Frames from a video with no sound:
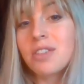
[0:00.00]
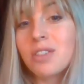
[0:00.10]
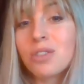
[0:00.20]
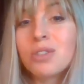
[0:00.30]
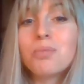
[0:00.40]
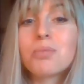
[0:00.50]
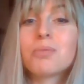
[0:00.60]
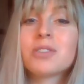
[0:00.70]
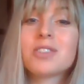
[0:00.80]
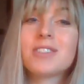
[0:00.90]
the loop,
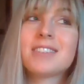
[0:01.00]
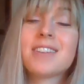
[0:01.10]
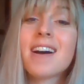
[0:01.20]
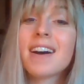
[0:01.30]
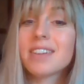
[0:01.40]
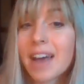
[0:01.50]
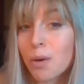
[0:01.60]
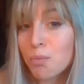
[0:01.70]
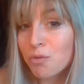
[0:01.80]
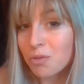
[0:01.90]
which is not
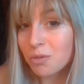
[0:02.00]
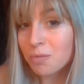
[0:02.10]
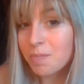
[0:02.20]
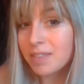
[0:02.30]
helpful.